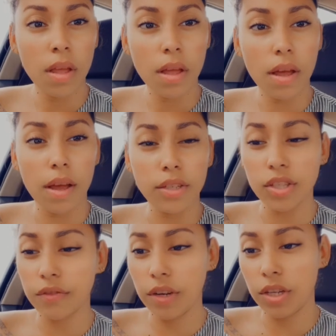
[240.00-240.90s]
I
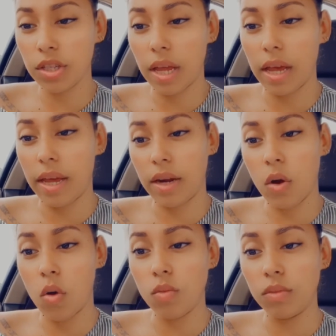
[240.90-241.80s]
just finished at
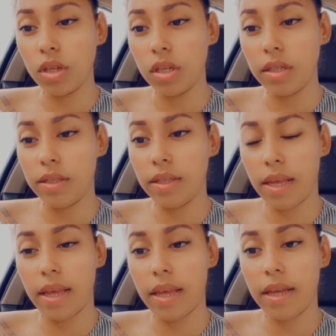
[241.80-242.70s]
Home Goods
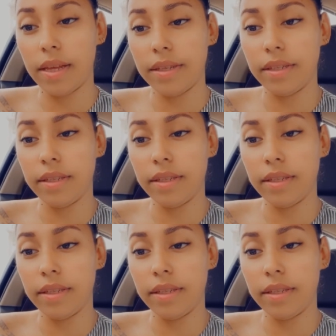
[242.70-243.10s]
and